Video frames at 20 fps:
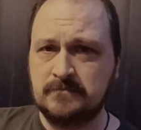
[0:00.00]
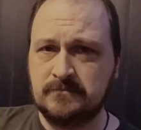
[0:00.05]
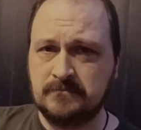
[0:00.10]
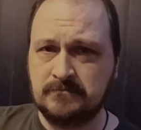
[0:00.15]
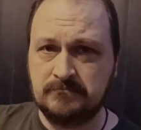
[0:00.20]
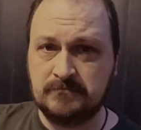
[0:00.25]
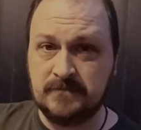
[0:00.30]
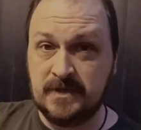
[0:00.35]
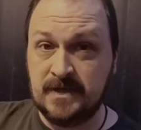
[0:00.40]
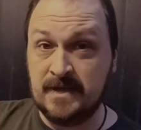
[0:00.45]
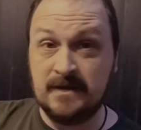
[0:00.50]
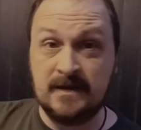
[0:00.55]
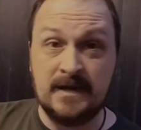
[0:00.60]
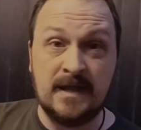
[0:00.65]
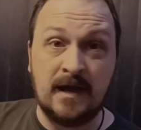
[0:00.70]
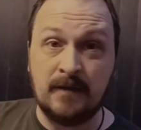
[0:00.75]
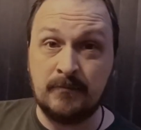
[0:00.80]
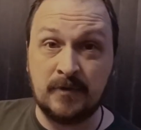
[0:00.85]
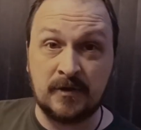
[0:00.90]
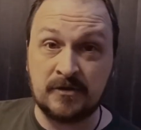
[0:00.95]
It lit
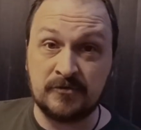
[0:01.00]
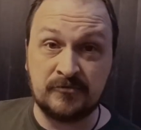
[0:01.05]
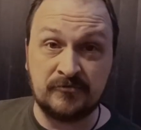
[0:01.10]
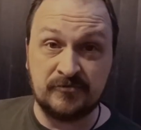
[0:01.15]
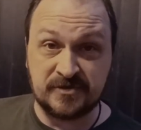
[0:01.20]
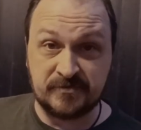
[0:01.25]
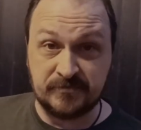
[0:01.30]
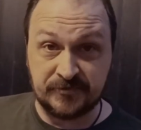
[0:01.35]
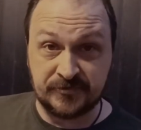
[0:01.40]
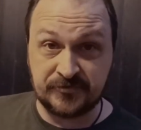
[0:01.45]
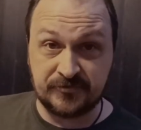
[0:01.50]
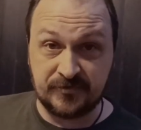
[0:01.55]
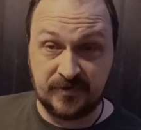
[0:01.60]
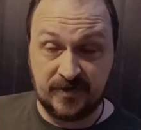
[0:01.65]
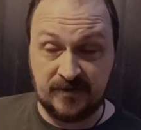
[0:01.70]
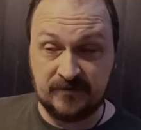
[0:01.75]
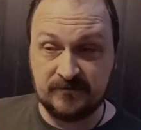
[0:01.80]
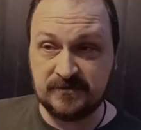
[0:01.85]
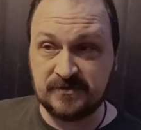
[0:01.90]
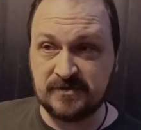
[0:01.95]
up like a Christmas tree.
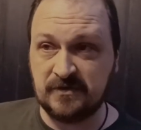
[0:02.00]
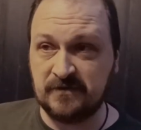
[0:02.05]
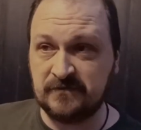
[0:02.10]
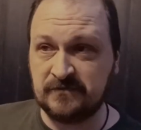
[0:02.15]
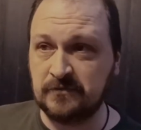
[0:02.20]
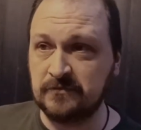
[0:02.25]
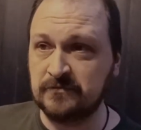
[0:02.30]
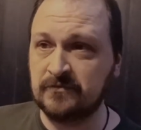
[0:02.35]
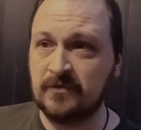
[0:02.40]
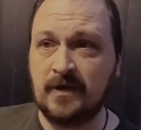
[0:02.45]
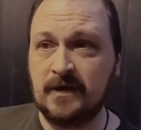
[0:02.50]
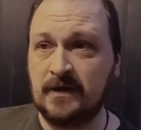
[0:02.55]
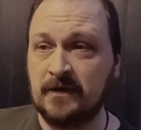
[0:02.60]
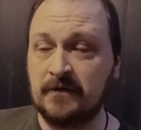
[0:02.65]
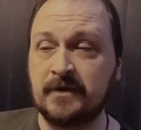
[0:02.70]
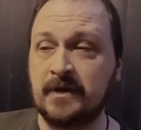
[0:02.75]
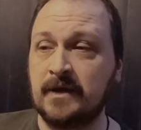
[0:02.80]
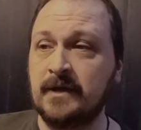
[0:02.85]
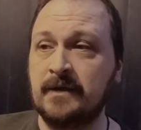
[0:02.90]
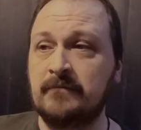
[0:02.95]
So I thought, right,
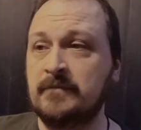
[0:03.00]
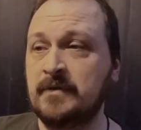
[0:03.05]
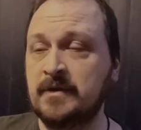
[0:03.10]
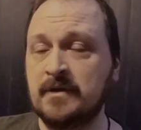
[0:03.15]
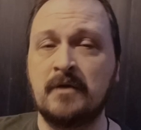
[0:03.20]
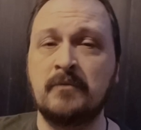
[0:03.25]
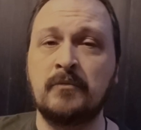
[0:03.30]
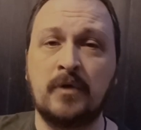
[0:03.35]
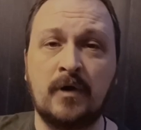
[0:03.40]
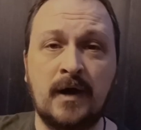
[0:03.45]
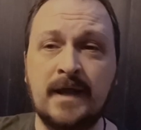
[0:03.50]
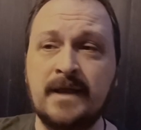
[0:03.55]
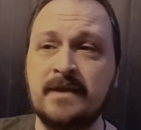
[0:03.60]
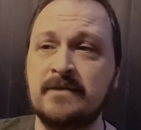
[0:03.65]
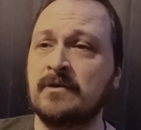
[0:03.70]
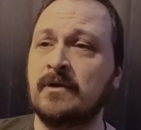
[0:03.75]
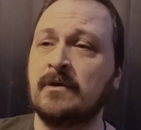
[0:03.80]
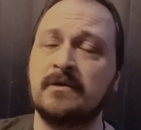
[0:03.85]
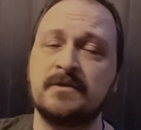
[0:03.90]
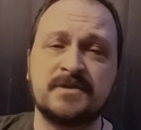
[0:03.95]
okay, you know what, $8,
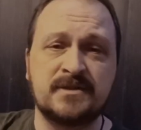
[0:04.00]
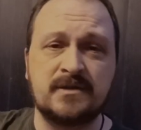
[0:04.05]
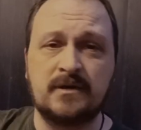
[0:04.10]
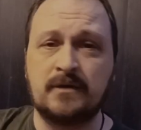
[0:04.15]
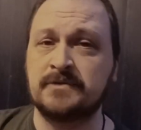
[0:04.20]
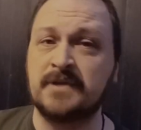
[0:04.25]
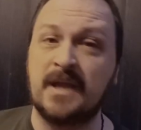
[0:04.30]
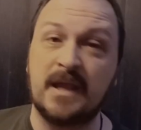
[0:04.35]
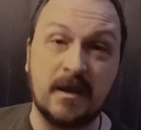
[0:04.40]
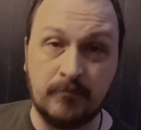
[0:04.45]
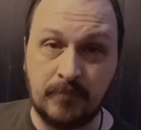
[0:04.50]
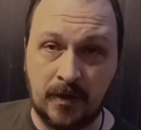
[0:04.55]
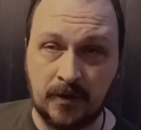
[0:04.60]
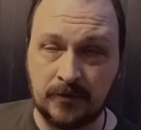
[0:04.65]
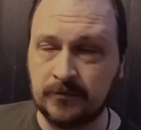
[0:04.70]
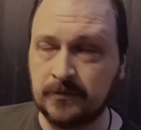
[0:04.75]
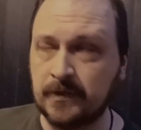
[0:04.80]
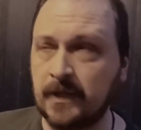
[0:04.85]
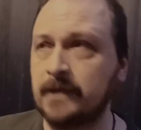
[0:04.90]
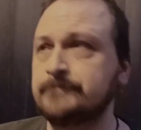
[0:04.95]
I'll take a punt on
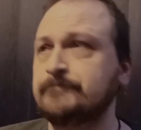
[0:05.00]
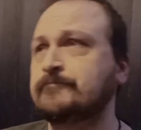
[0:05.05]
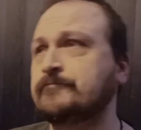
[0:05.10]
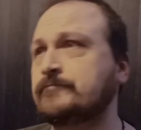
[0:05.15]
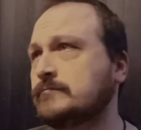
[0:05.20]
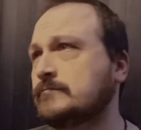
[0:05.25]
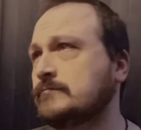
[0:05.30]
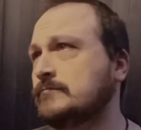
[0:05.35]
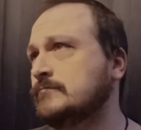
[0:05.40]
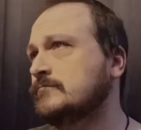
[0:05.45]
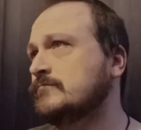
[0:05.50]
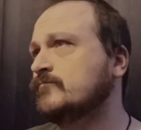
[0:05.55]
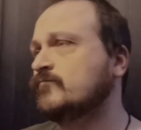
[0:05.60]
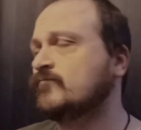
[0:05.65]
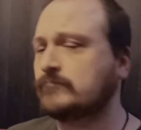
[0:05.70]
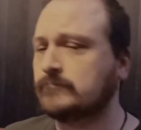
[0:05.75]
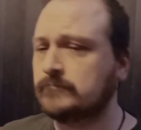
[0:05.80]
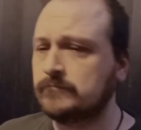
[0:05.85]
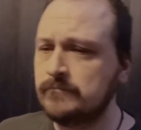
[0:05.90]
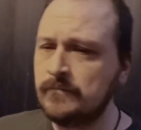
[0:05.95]
it.
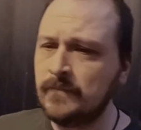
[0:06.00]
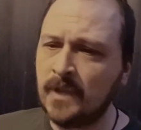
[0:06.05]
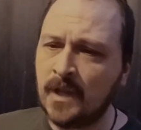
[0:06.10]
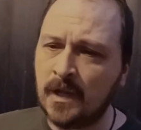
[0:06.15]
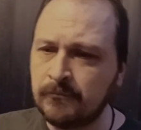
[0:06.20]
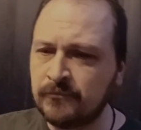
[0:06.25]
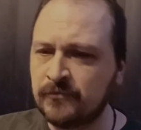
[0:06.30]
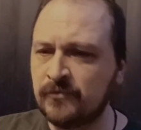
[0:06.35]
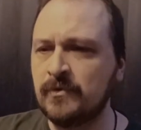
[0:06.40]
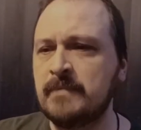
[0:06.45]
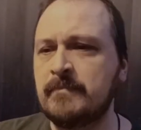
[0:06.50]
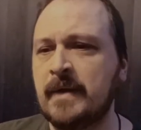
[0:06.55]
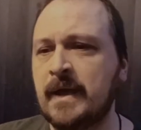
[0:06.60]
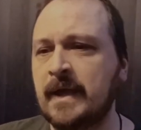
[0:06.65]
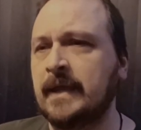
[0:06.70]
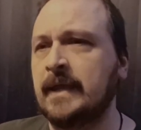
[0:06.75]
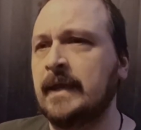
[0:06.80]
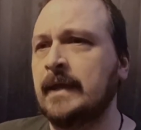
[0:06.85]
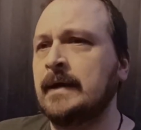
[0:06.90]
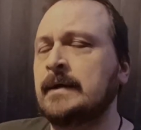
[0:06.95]
Brought it back
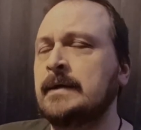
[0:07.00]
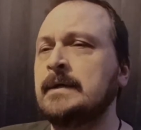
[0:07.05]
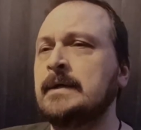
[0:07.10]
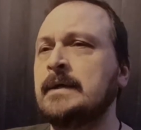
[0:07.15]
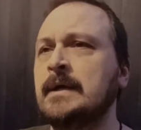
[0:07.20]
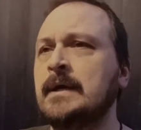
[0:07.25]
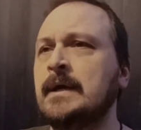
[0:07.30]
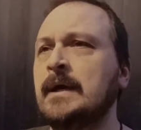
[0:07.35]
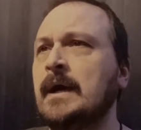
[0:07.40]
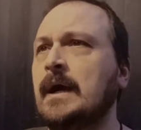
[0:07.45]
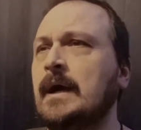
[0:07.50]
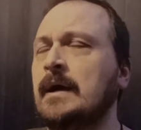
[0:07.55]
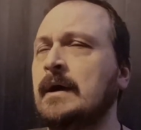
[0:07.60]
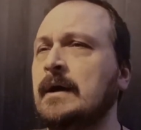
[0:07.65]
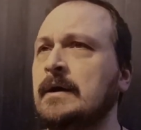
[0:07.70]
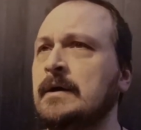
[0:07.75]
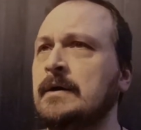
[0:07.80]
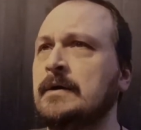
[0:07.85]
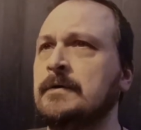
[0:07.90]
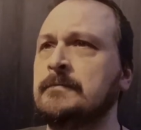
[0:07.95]
here,
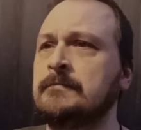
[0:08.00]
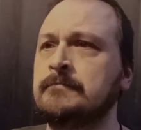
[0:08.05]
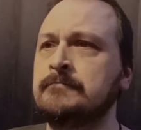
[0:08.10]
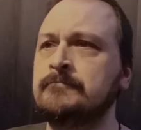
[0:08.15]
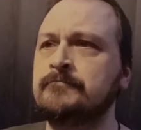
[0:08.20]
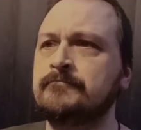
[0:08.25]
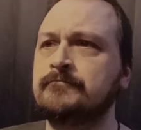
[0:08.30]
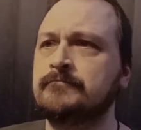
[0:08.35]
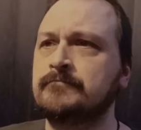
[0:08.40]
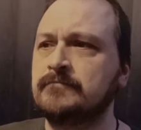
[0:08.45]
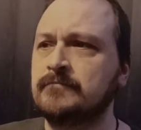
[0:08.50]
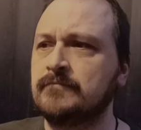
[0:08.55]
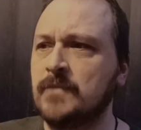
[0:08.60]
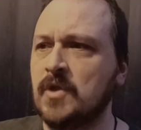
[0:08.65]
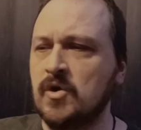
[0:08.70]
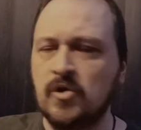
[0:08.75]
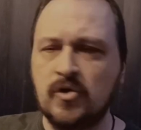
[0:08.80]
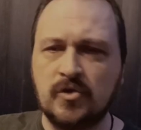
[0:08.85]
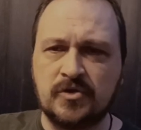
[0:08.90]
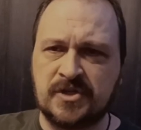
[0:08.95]

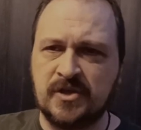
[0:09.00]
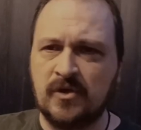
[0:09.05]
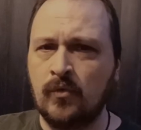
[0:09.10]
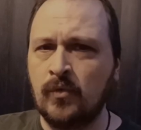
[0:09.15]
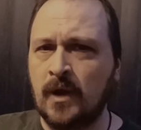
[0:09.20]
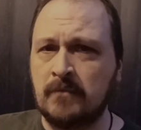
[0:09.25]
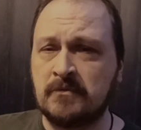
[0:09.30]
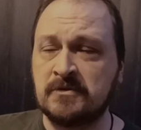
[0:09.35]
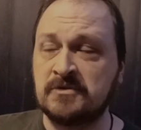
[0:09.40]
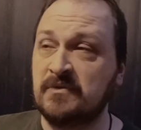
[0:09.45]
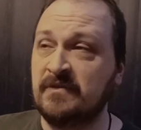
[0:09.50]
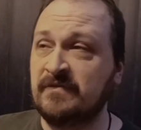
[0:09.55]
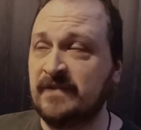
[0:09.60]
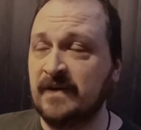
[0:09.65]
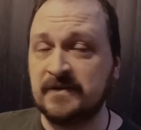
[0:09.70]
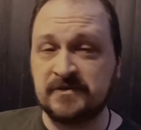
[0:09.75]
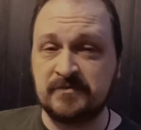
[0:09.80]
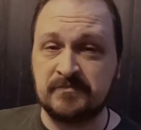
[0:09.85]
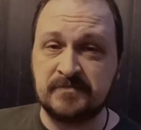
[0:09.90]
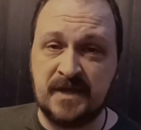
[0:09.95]
hooked it all up because we found
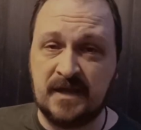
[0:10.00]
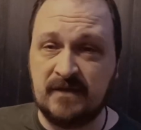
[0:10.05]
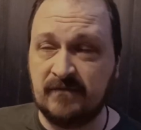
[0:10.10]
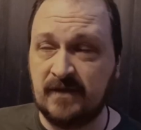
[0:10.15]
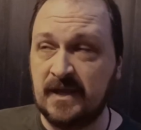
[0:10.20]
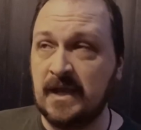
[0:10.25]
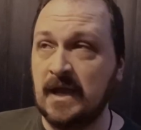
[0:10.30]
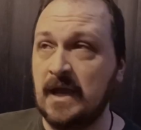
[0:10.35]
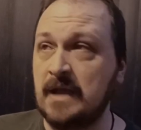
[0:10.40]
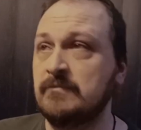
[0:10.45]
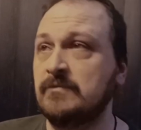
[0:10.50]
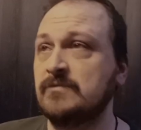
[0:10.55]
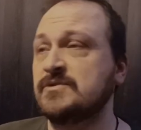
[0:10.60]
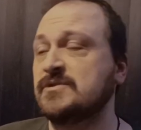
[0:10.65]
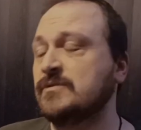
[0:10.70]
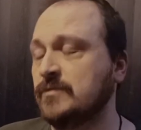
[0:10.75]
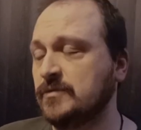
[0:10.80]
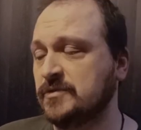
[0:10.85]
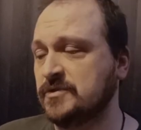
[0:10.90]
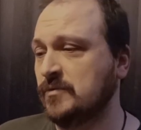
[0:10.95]
some TV cables,
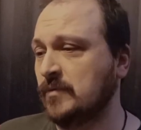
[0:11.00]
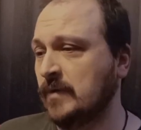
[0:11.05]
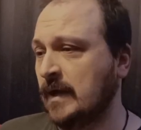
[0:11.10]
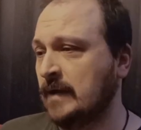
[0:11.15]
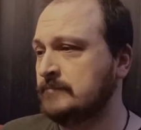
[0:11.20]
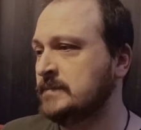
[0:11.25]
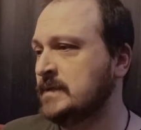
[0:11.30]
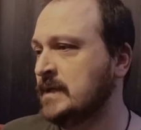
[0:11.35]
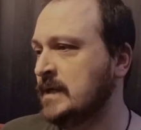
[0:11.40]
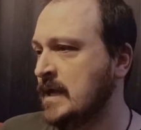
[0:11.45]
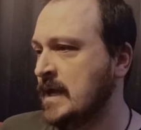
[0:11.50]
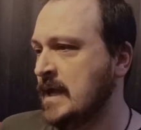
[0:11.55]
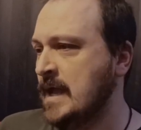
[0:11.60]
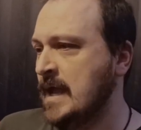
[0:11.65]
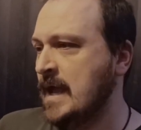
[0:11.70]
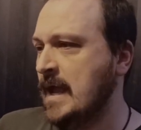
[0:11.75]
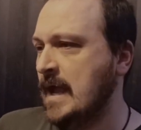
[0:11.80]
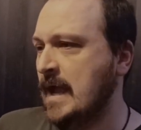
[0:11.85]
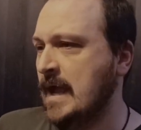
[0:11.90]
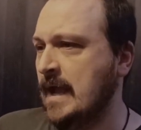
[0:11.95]
hooked it all up,
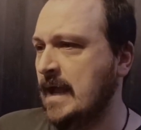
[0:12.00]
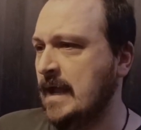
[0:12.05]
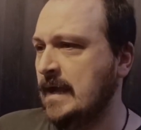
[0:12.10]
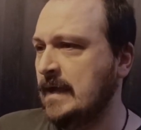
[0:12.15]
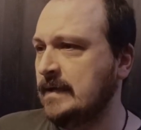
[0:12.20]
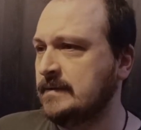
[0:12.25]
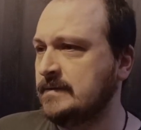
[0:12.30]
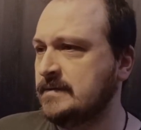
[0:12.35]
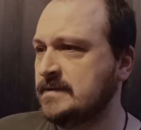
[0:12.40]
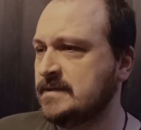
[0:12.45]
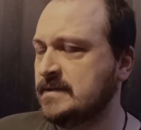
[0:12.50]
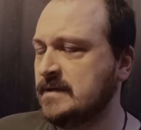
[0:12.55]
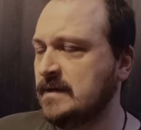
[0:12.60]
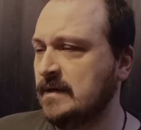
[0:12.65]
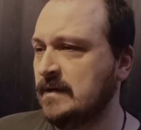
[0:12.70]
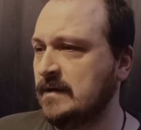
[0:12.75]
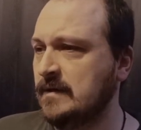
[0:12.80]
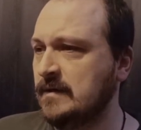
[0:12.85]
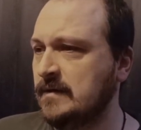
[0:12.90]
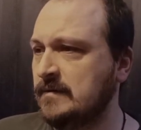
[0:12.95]
and
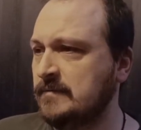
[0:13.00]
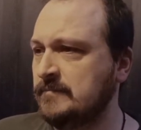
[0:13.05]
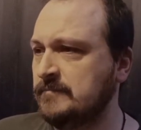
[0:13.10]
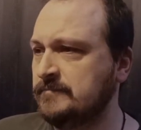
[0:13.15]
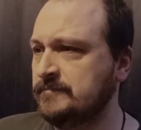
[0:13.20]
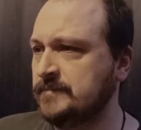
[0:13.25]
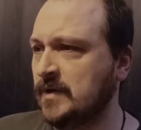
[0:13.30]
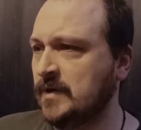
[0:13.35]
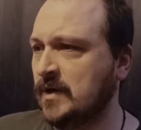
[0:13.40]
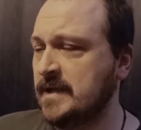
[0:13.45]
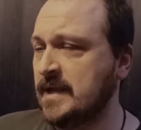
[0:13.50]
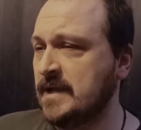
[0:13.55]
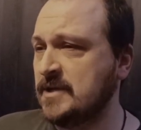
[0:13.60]
I'd actually